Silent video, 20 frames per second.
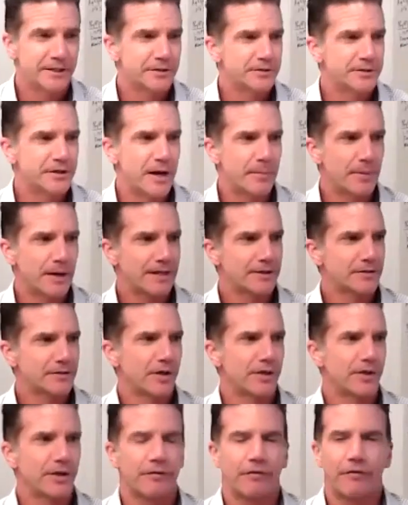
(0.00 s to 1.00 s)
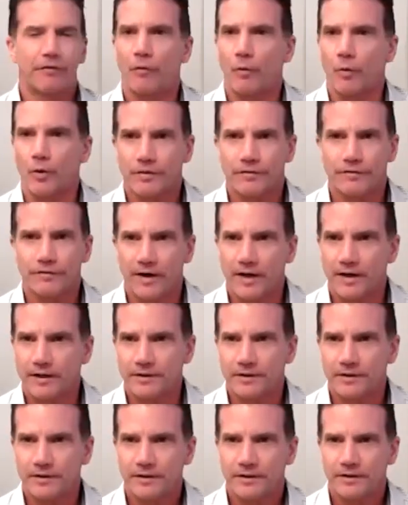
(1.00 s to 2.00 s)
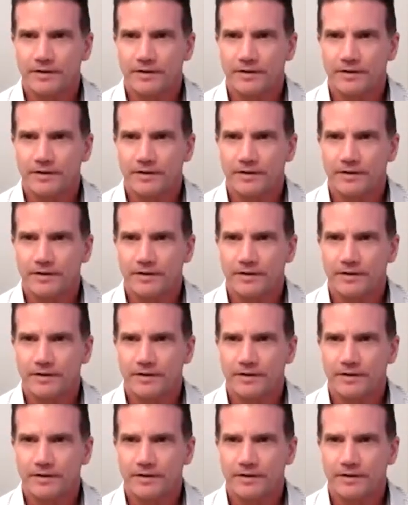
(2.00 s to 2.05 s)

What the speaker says: Gemini's on their fourth fund.